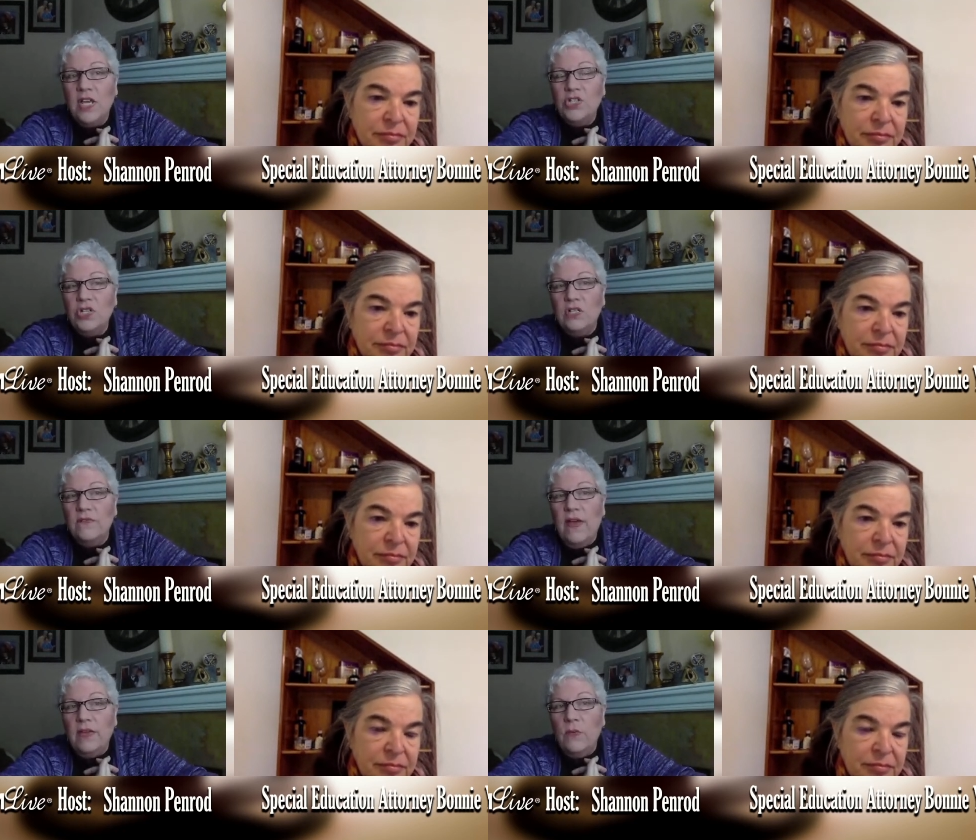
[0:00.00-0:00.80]

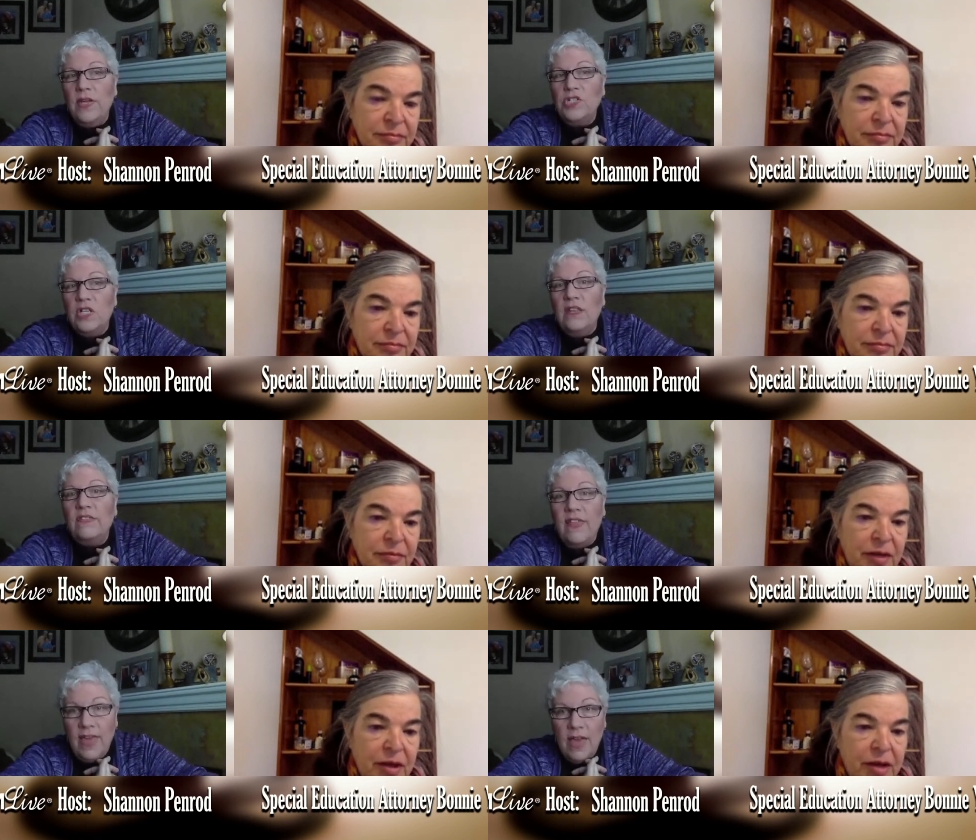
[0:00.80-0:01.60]
Speaker 1: educational evaluation
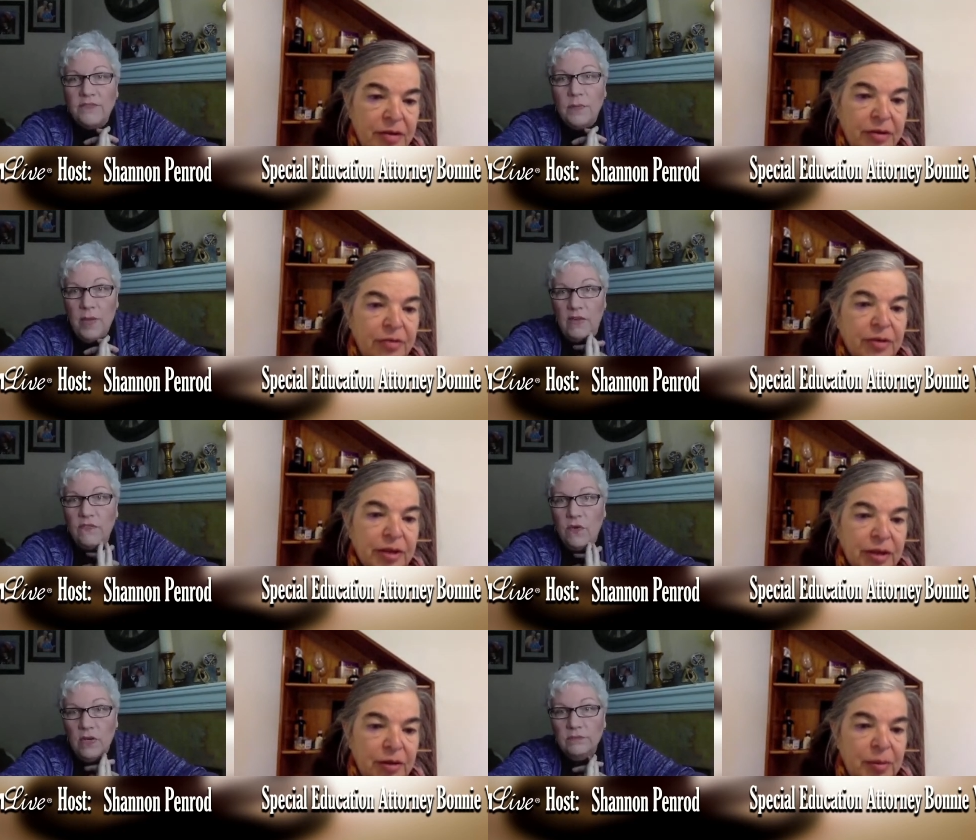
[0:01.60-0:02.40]
that they have to pay
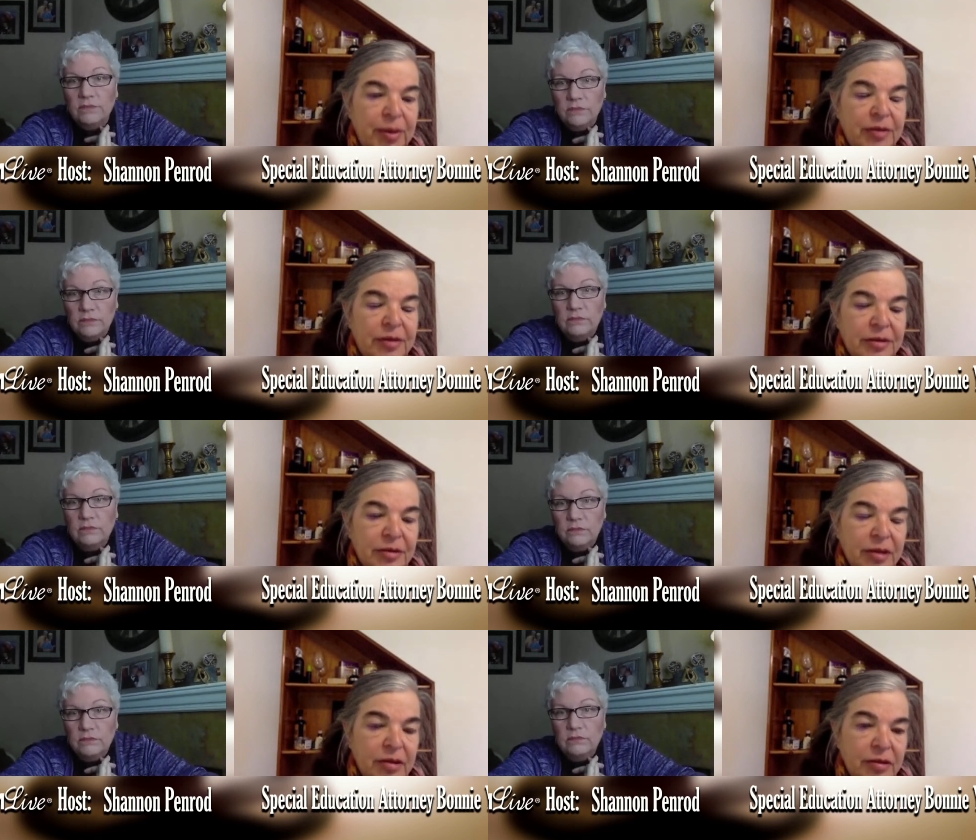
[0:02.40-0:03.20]
for.
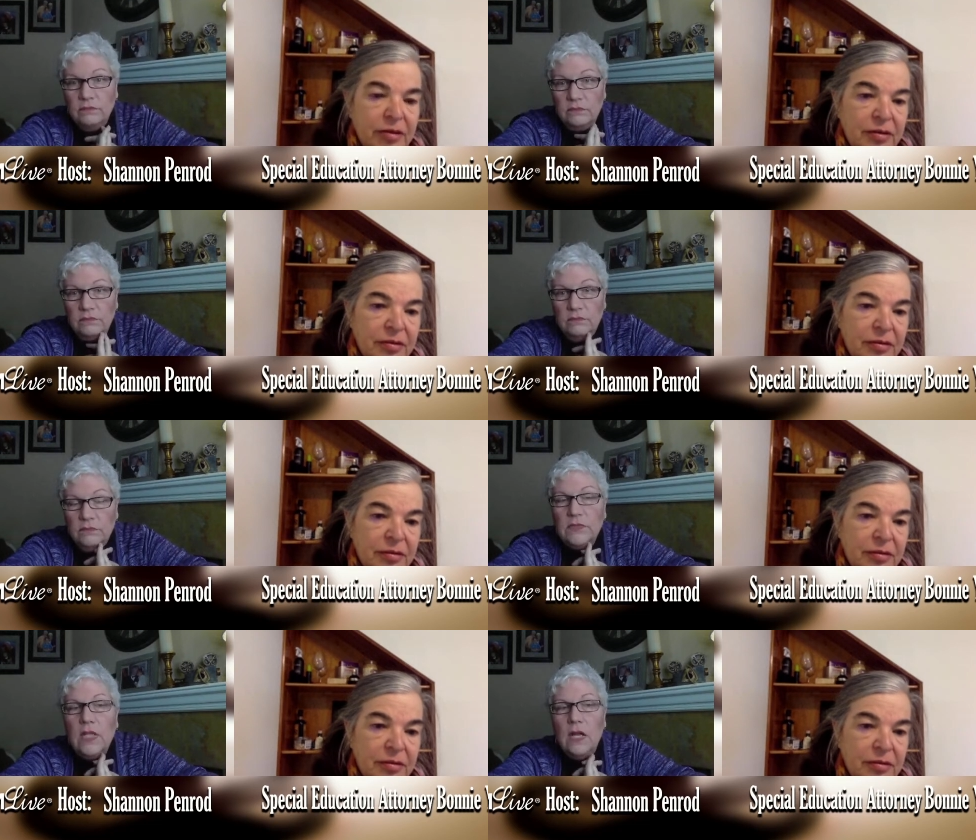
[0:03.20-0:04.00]
Exactly.
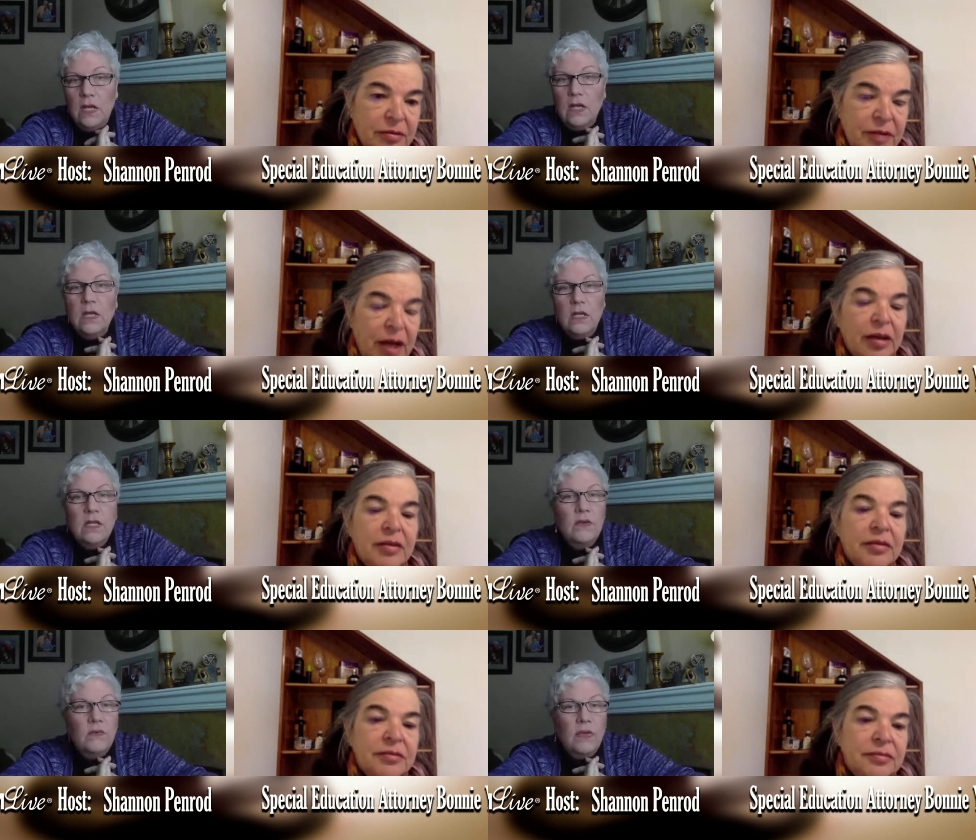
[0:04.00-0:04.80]
Yeah.
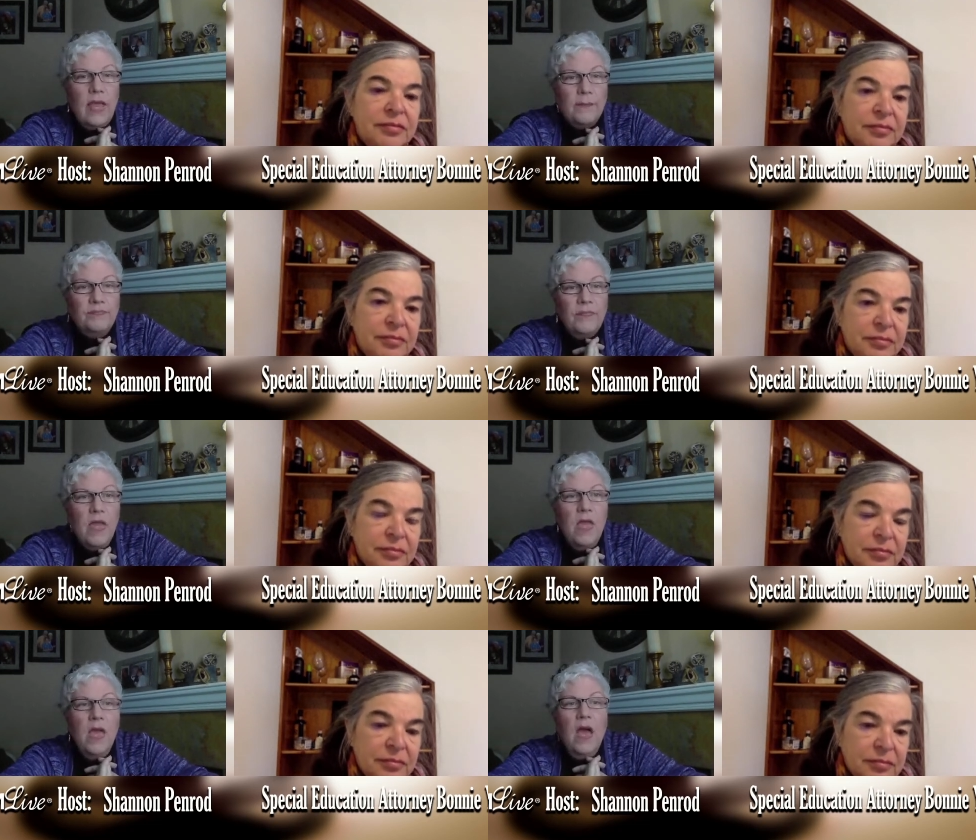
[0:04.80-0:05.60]
Yeah.
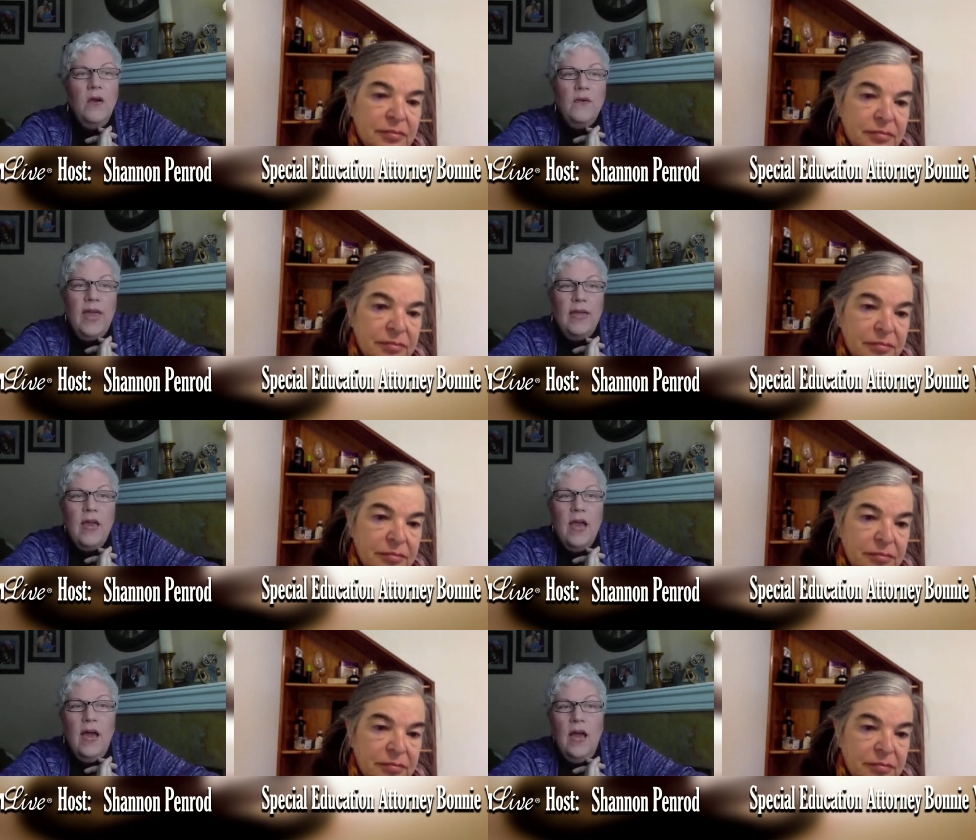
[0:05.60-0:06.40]

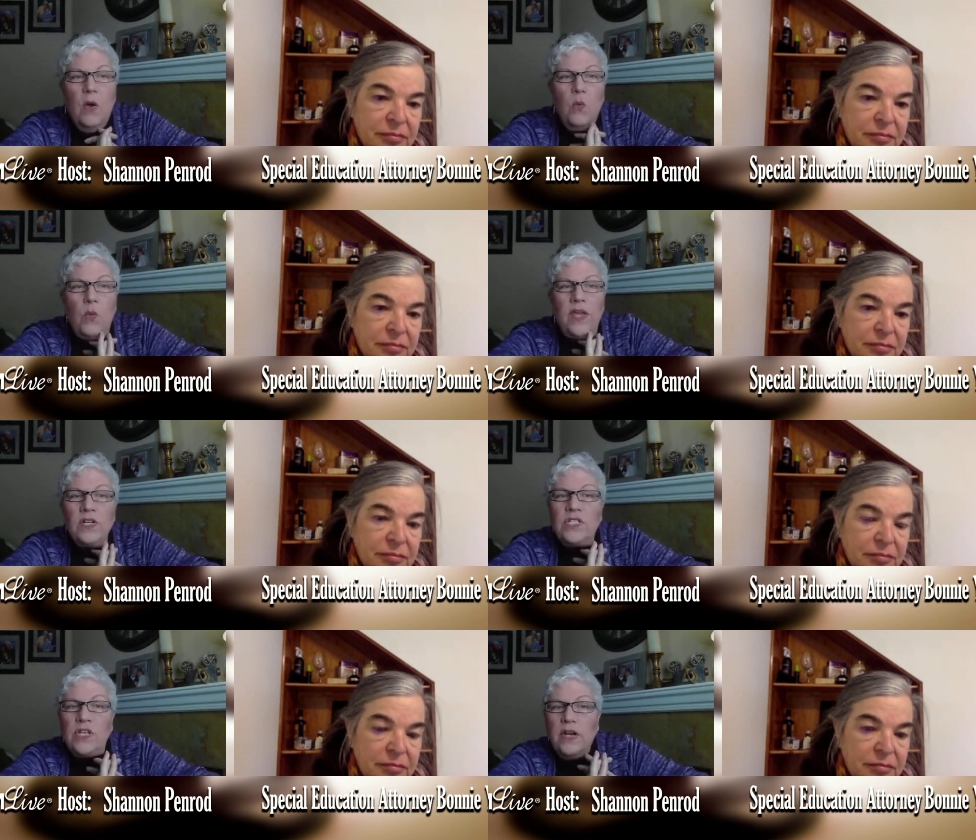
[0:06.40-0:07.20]
Okay, uh,
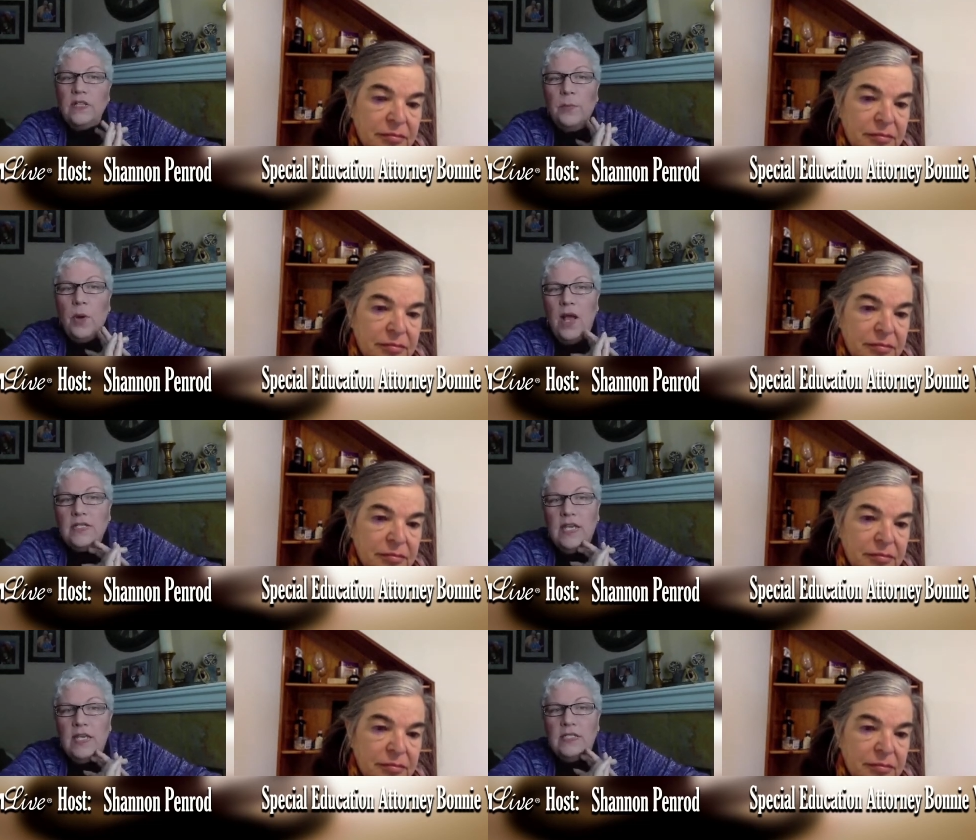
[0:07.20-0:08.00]
we are starting the
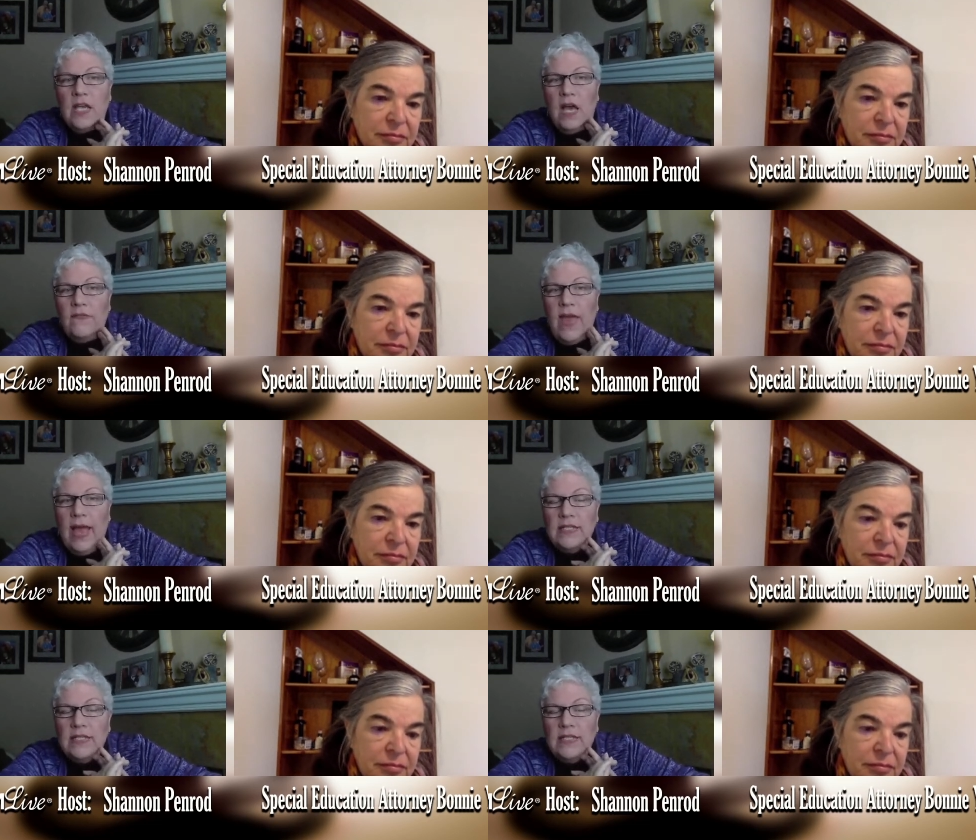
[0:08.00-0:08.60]
process of